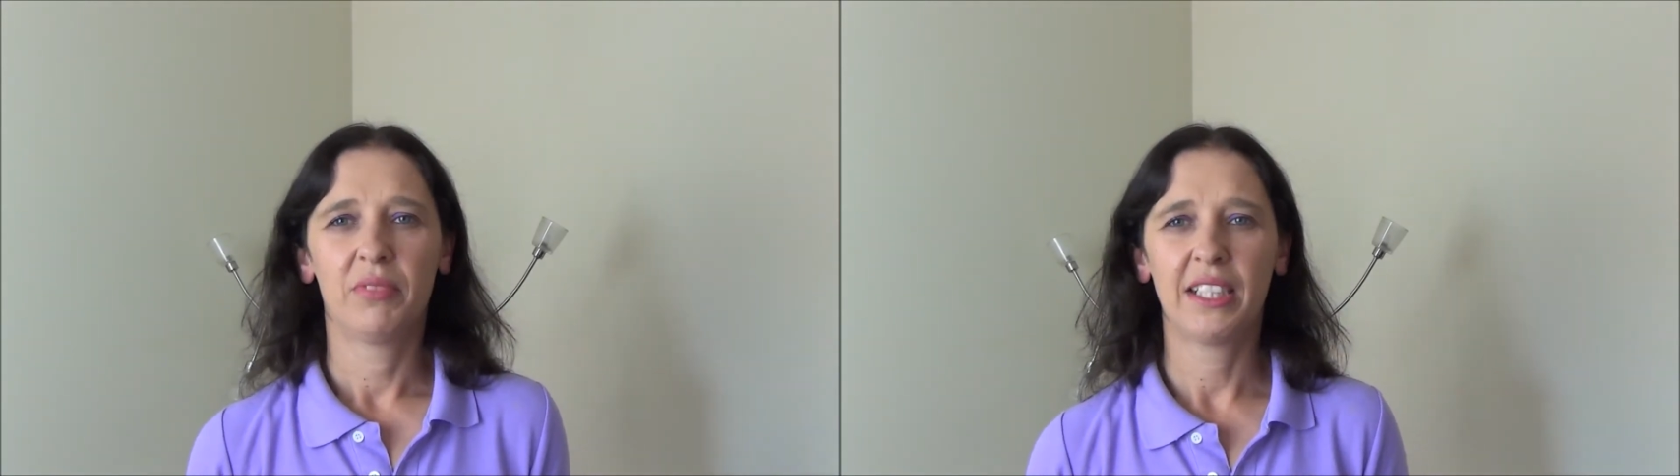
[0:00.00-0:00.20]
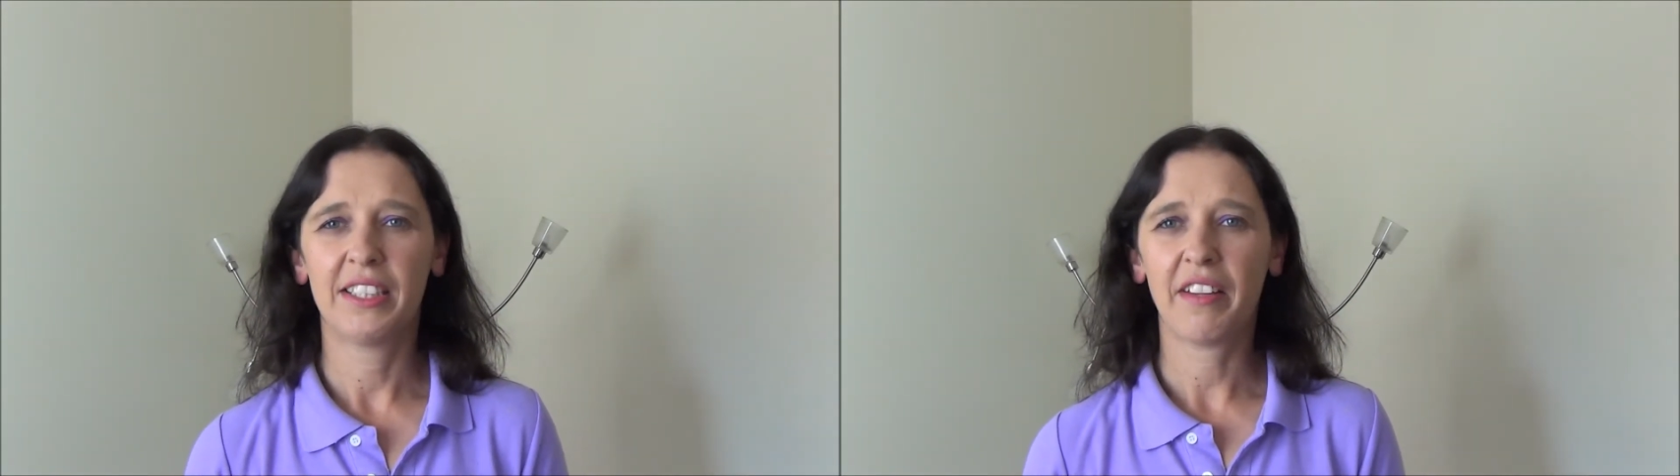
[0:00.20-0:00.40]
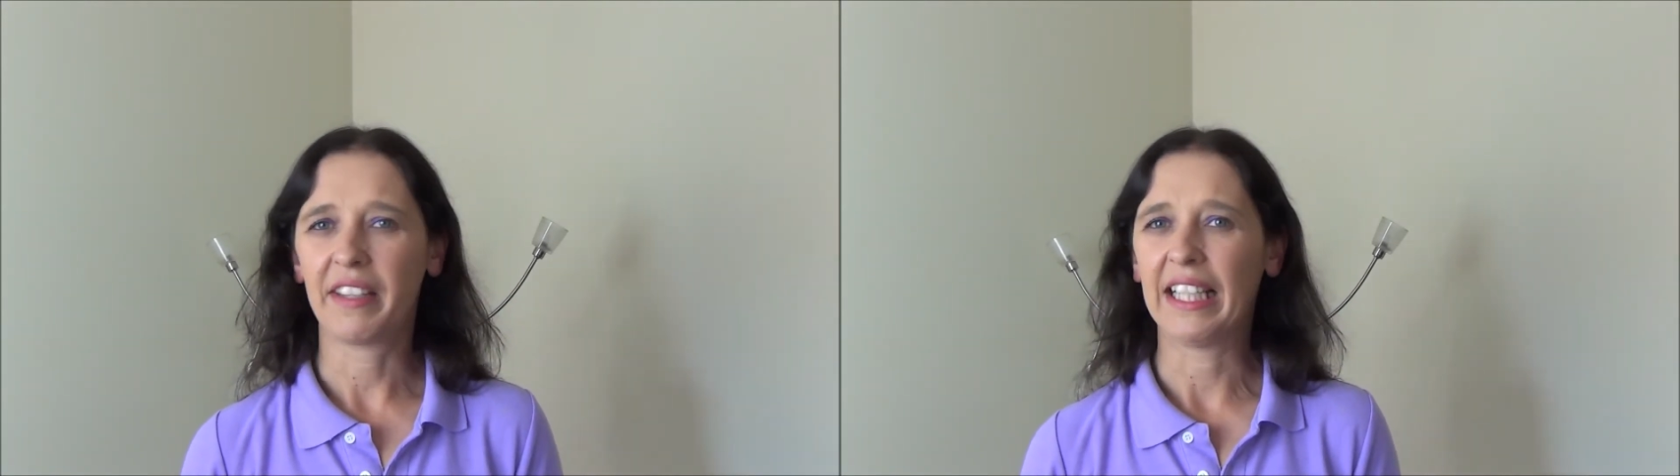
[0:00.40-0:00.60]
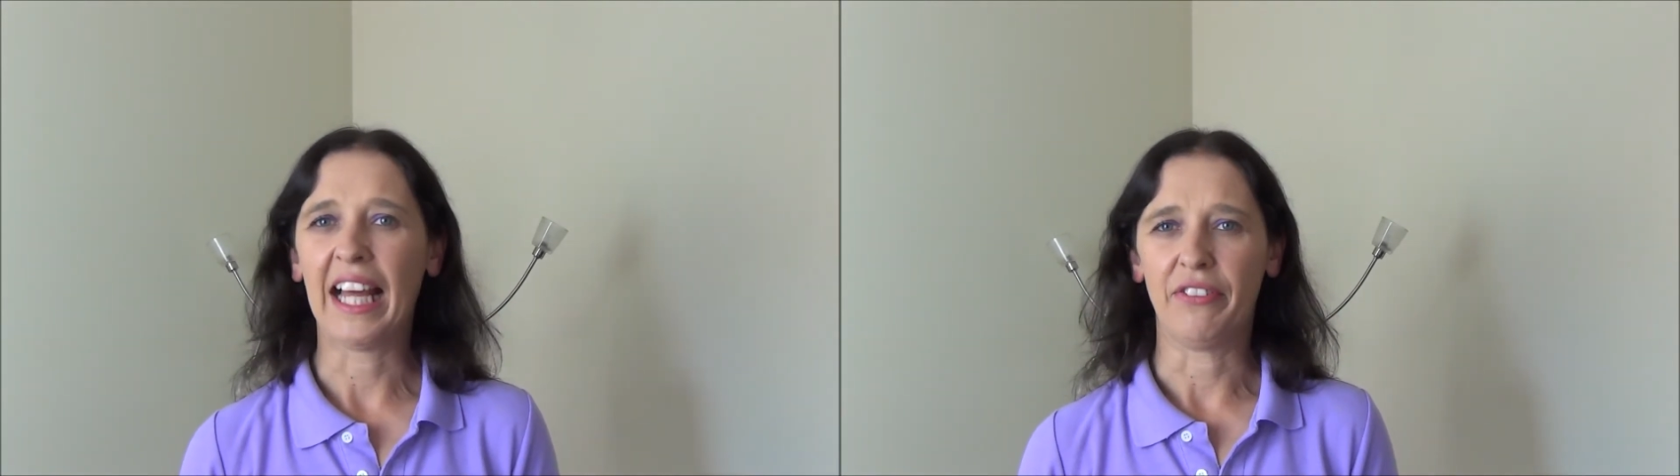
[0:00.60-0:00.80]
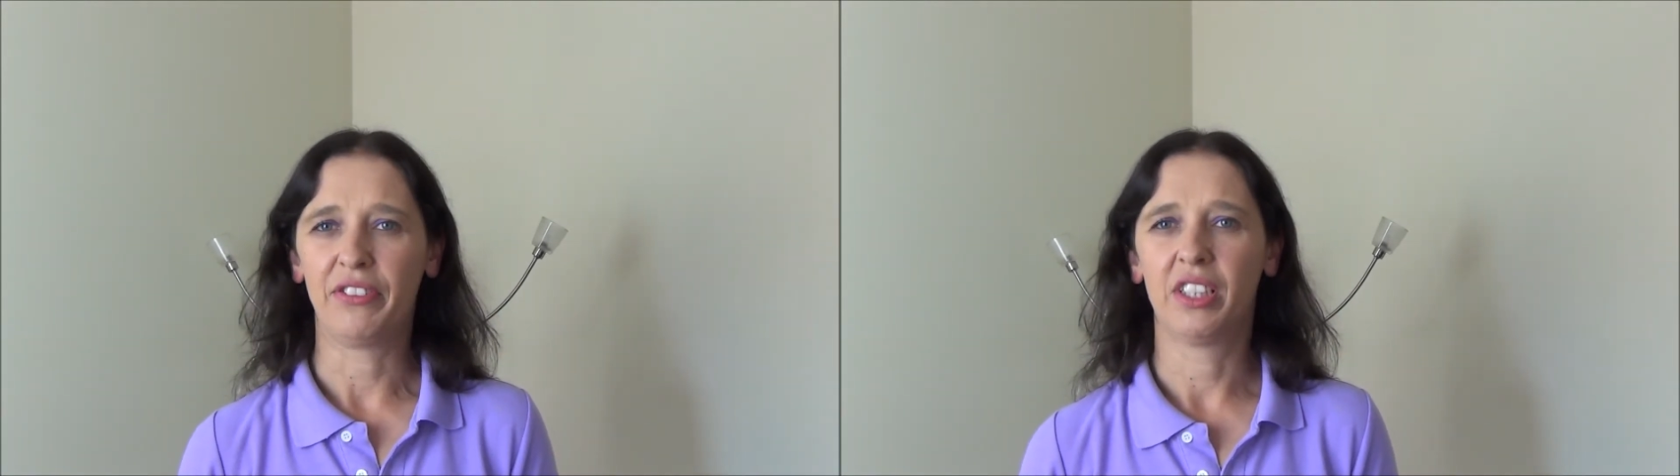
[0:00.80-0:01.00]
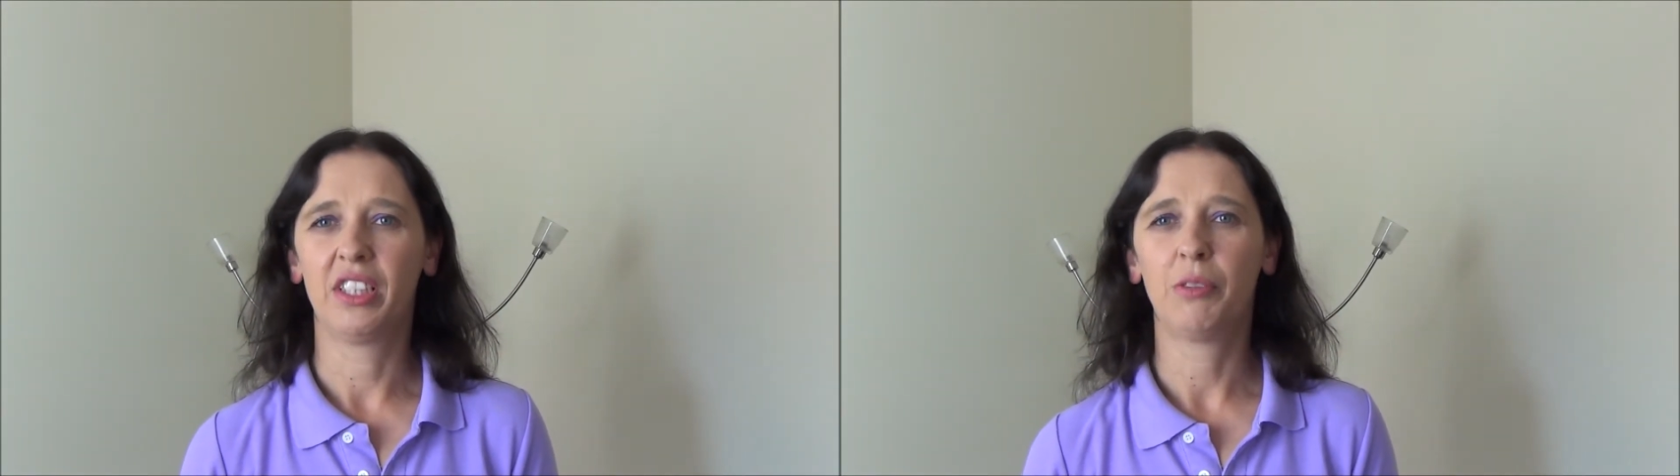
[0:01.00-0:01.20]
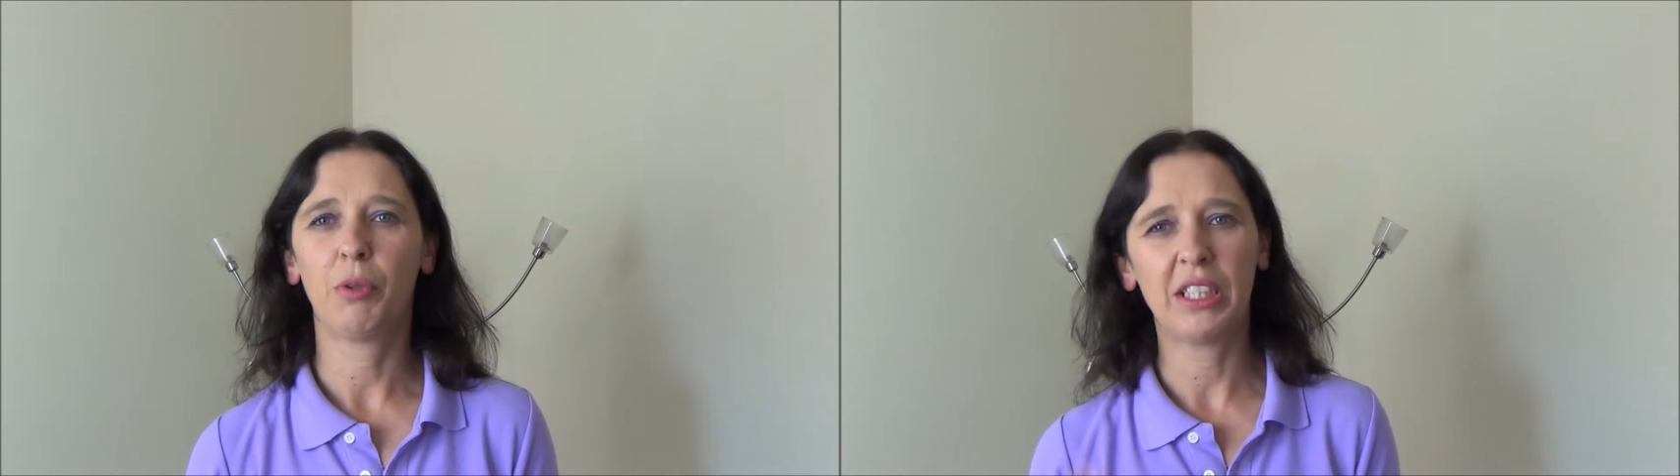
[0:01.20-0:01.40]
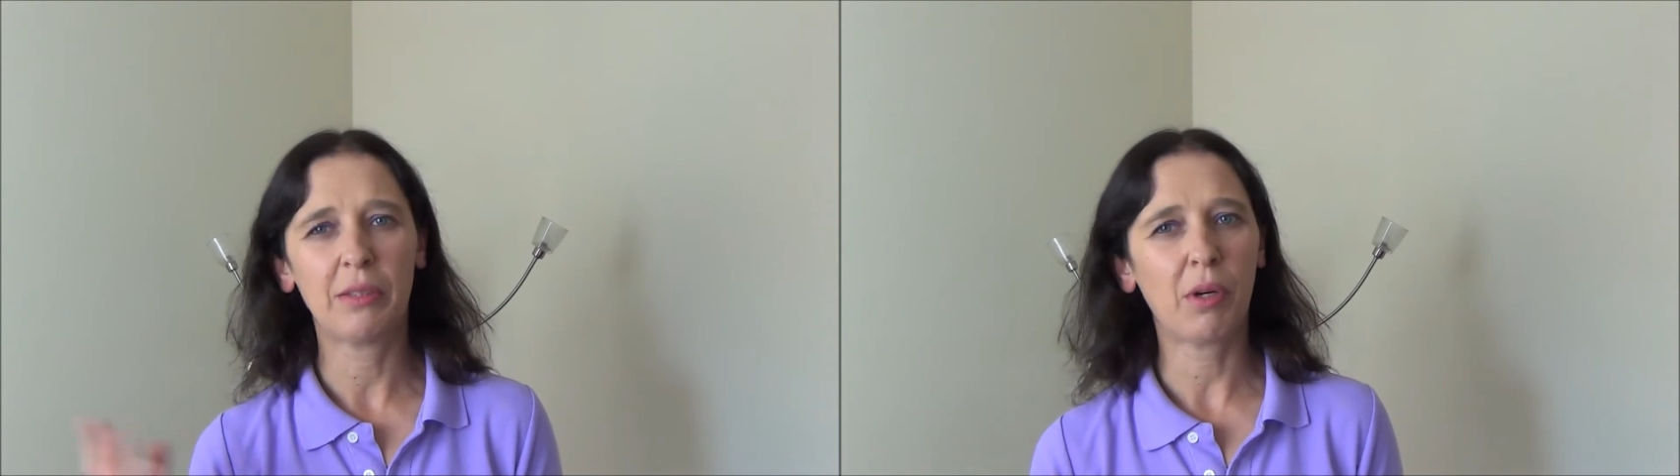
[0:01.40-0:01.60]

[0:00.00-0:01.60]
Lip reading: there's nothing left. Your body's